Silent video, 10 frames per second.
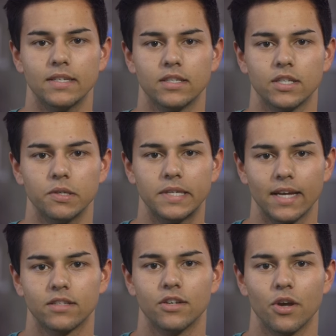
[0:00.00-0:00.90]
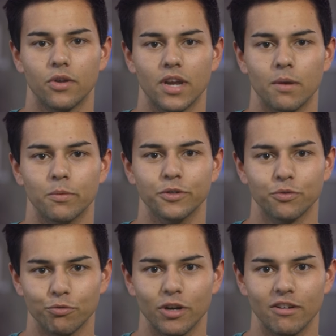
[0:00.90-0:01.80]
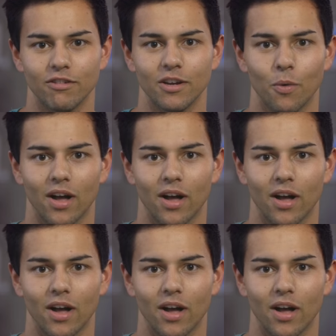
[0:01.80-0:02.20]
is to get to know your neighbours really